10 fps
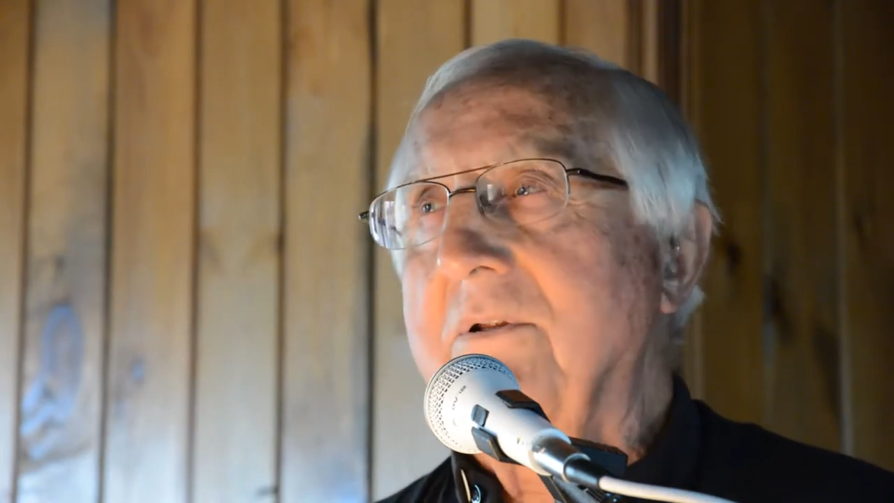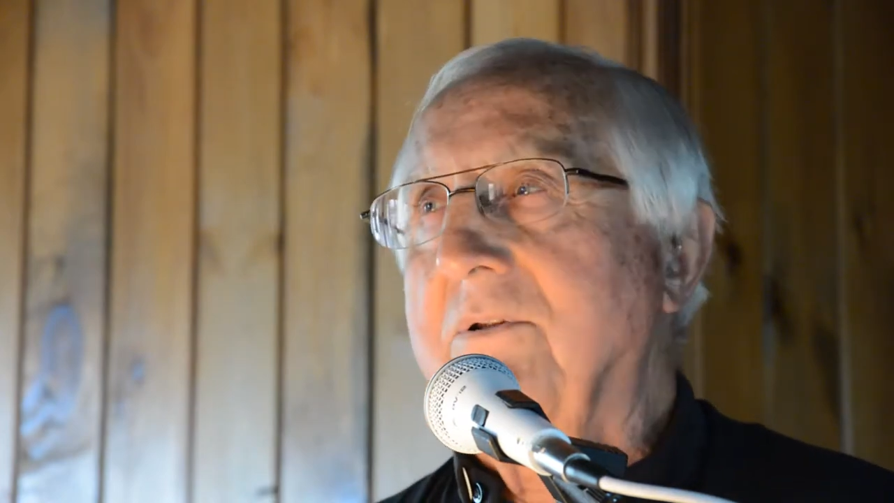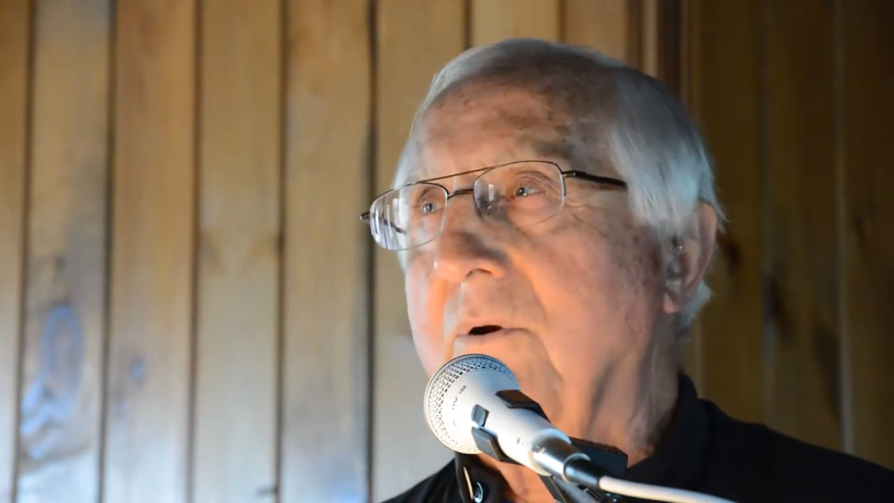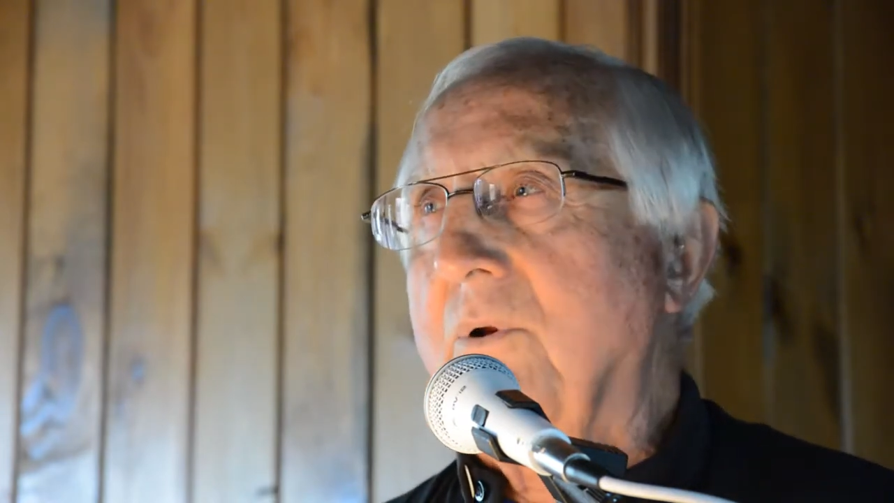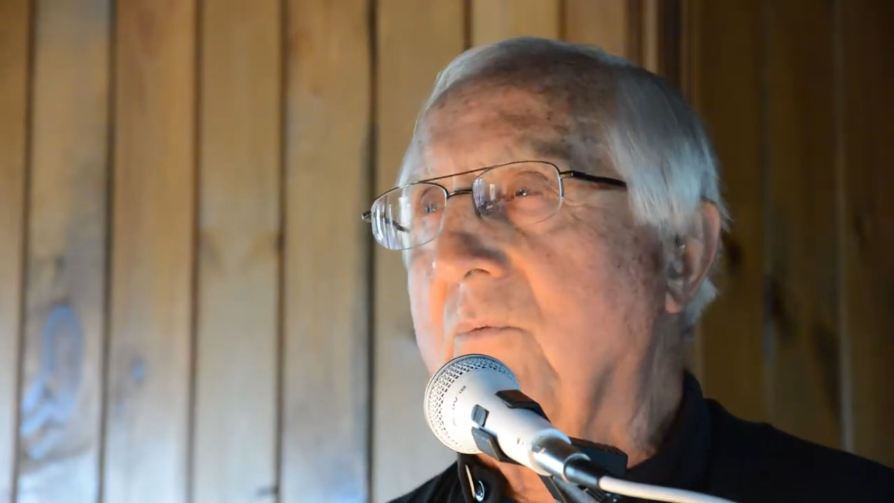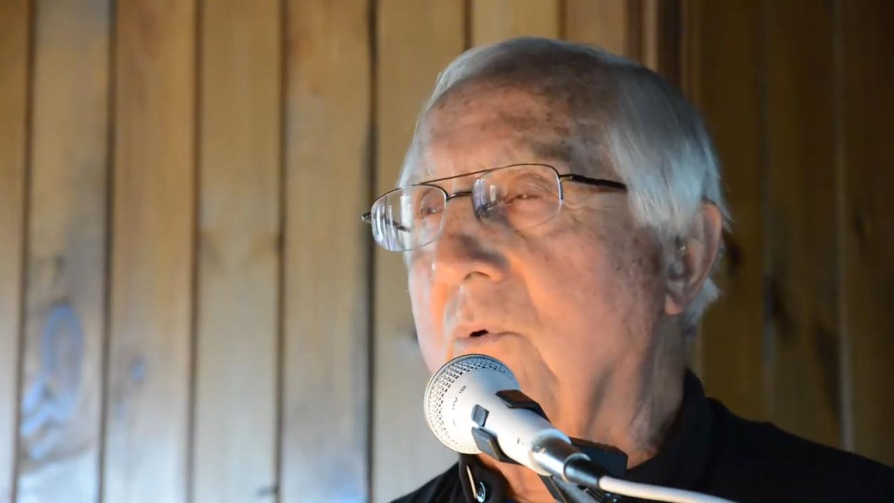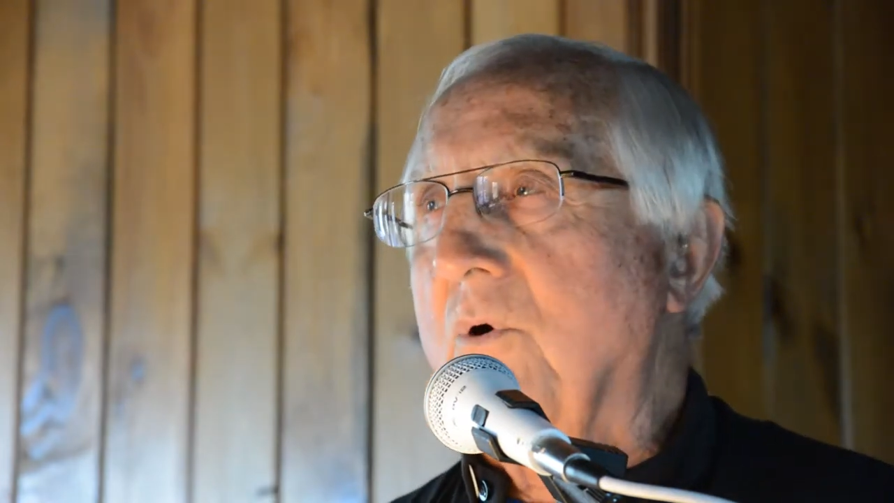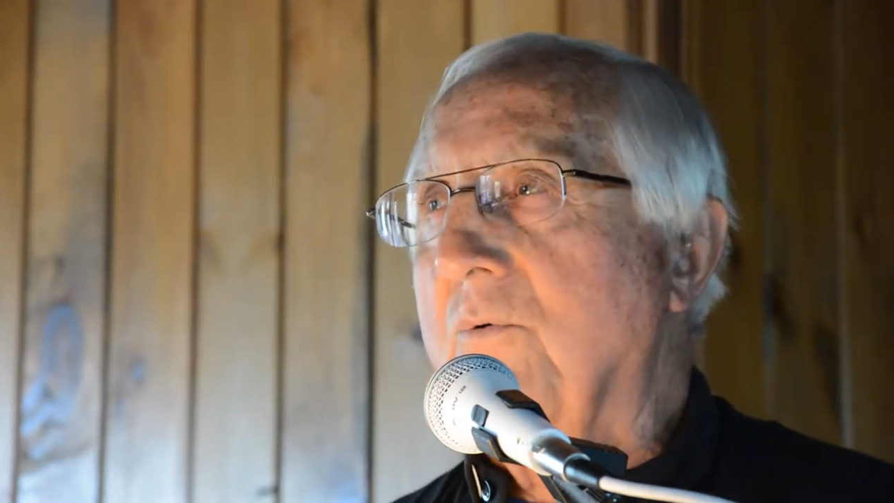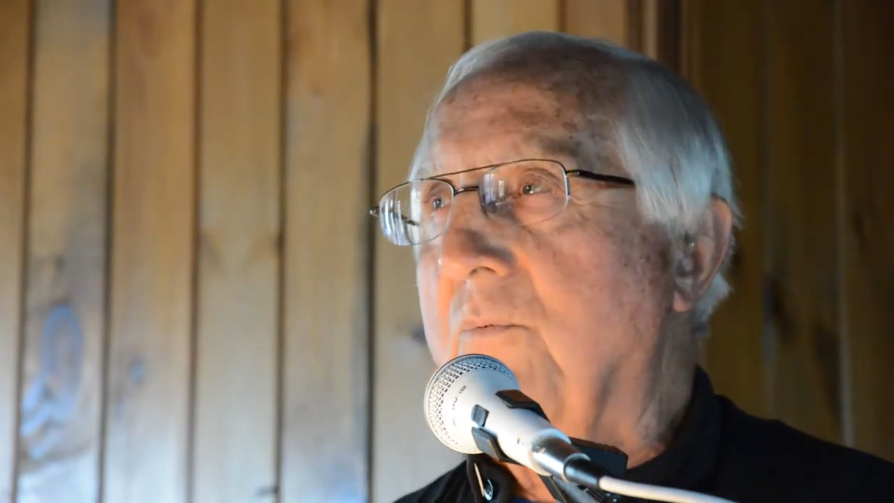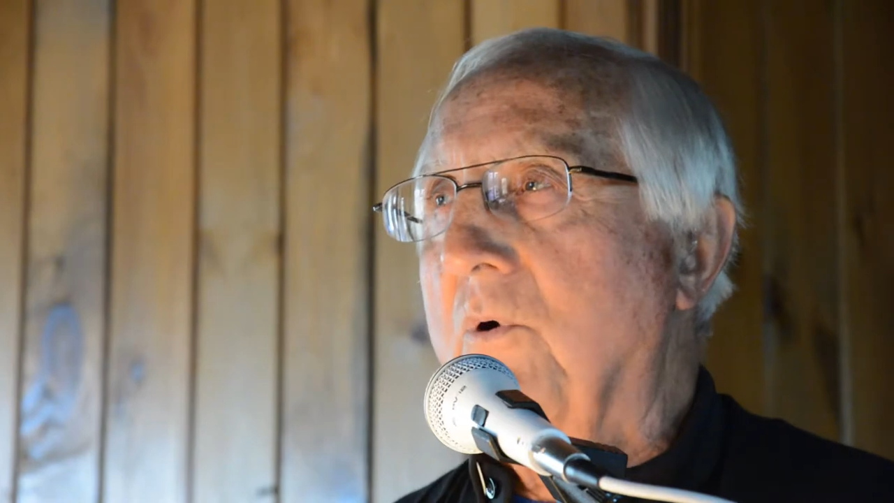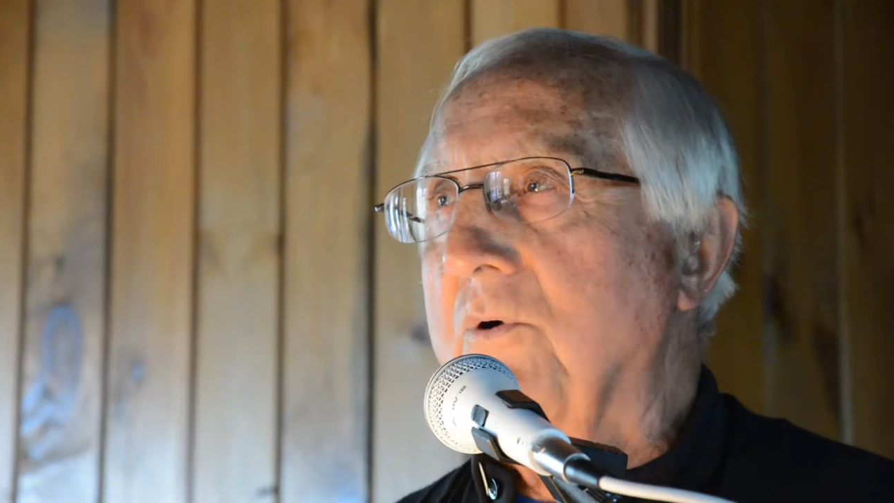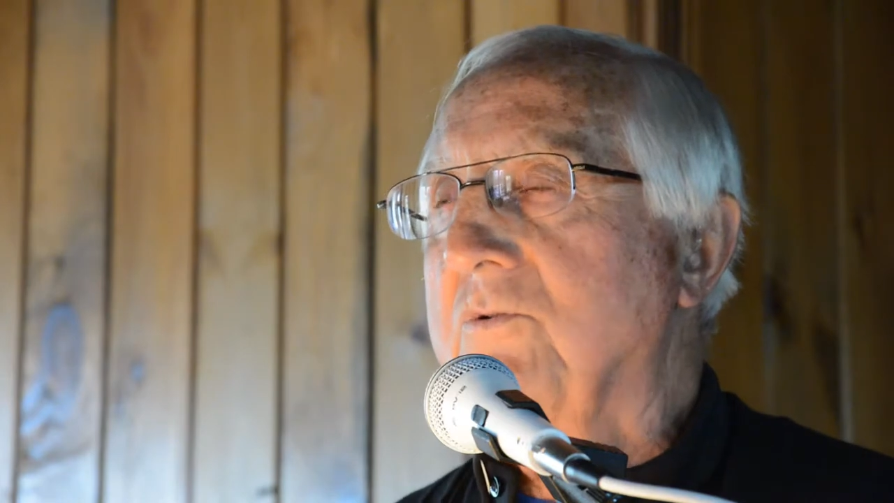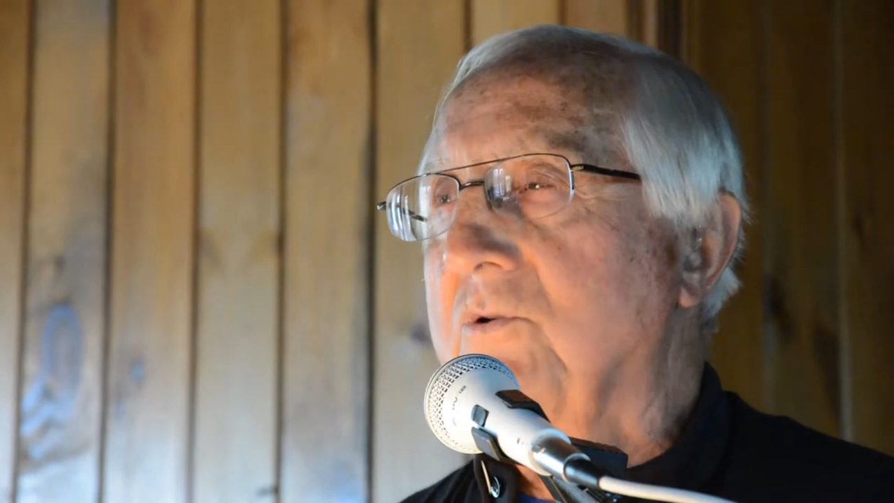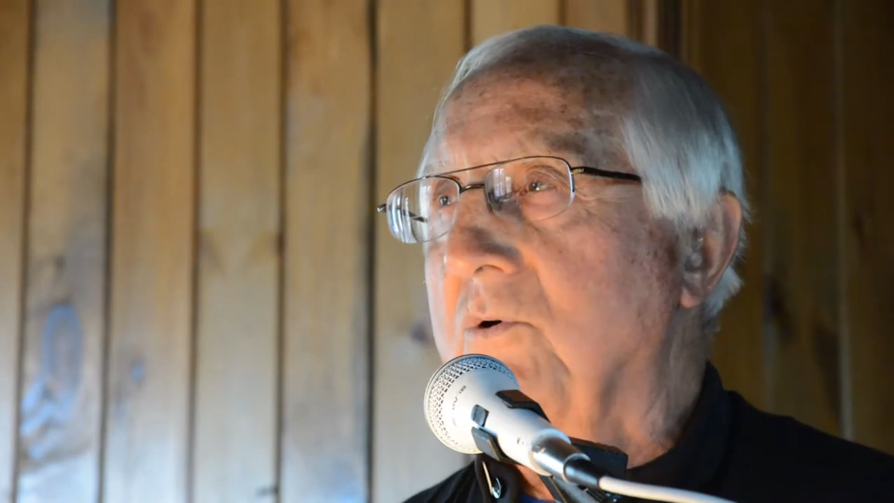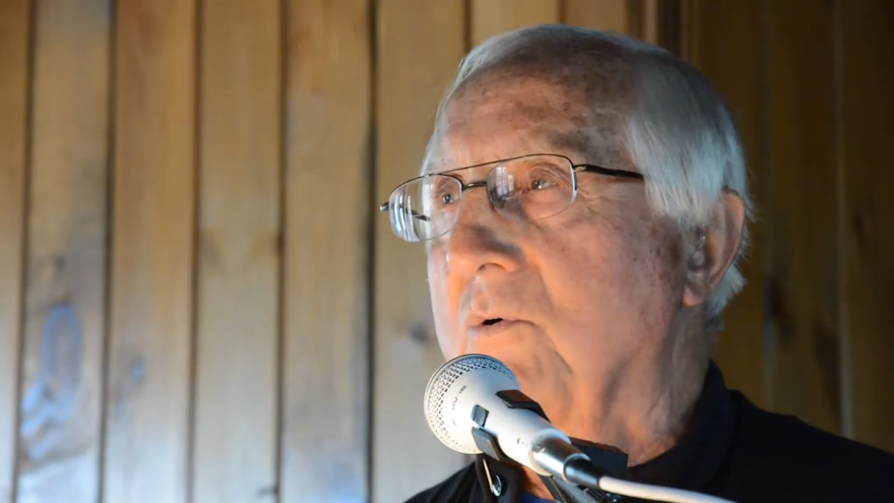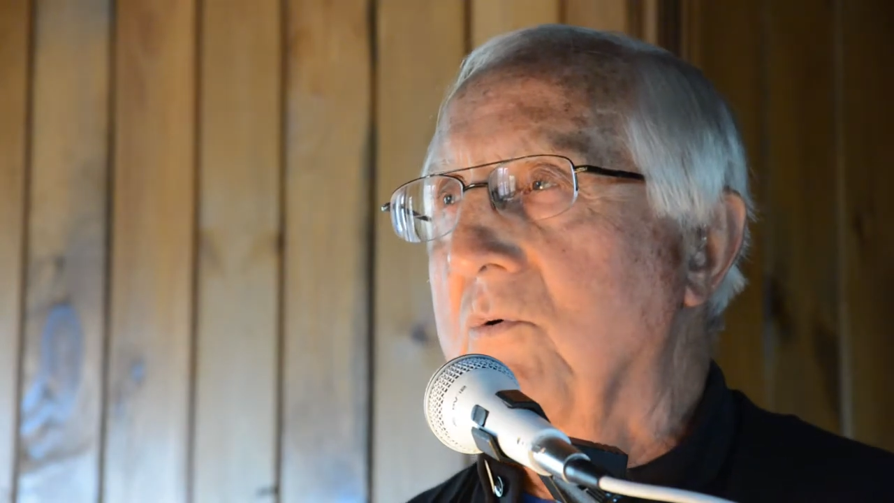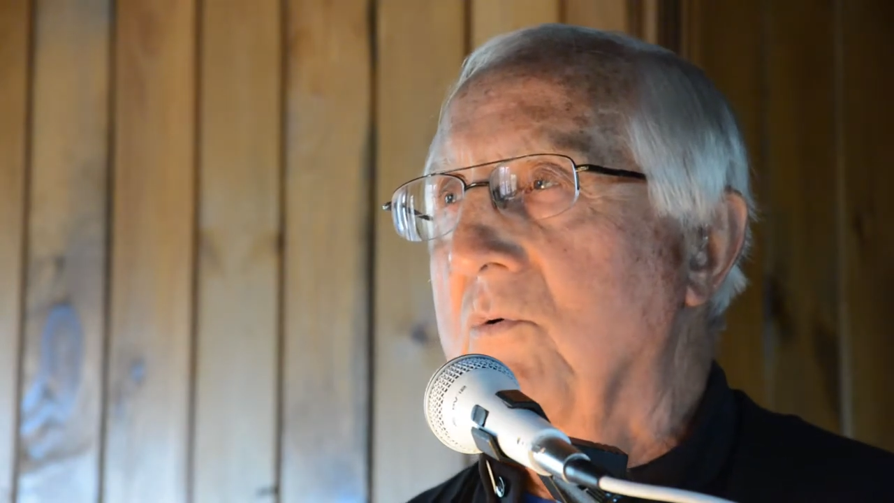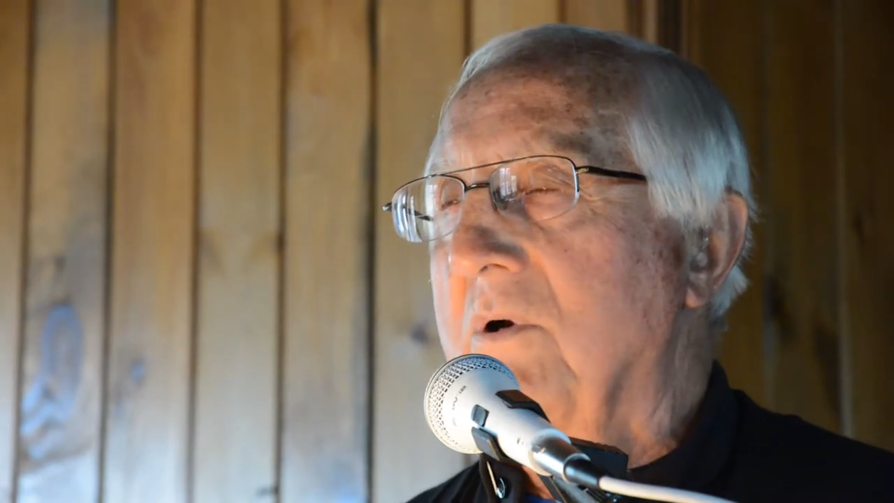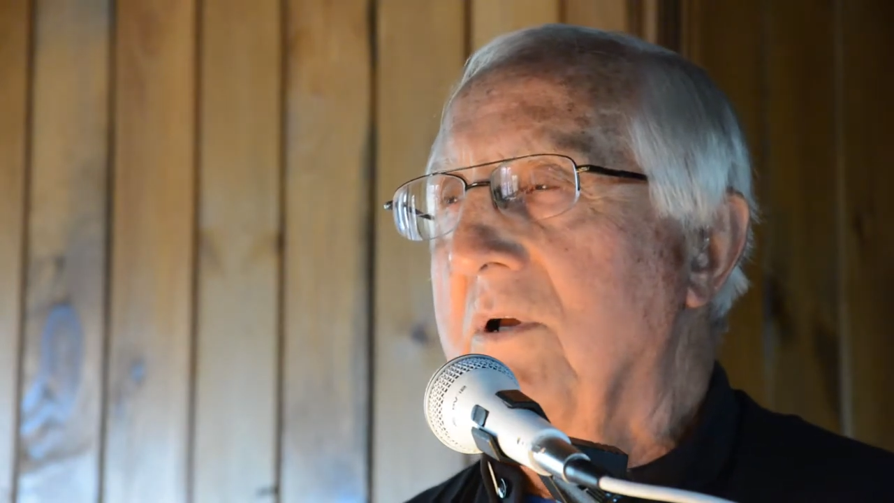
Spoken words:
during World War II,